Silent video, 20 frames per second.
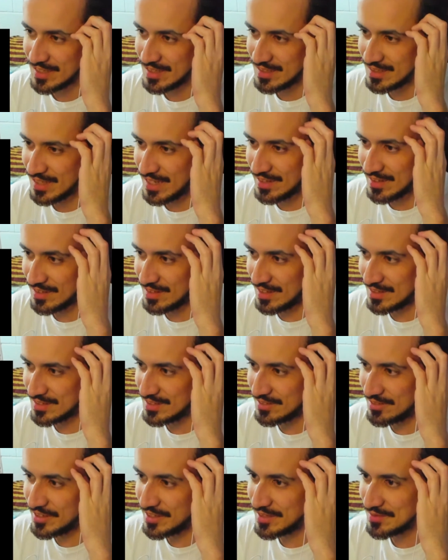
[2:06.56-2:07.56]
I think that's
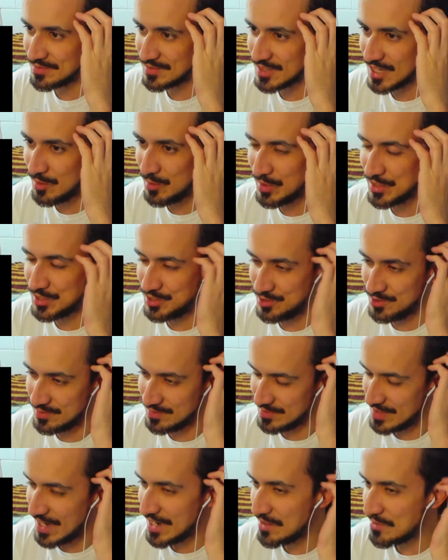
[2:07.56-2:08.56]
it, right? Coming
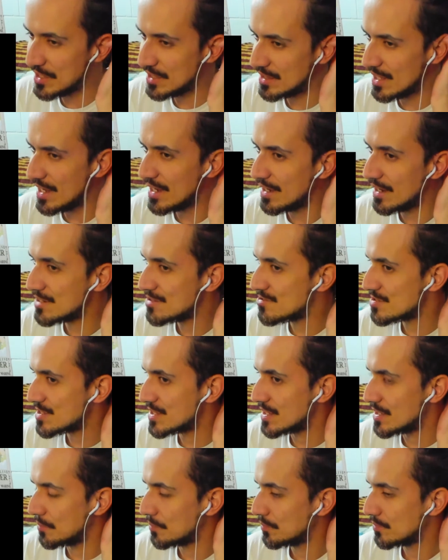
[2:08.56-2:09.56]
soon. Not even a date. Interesting.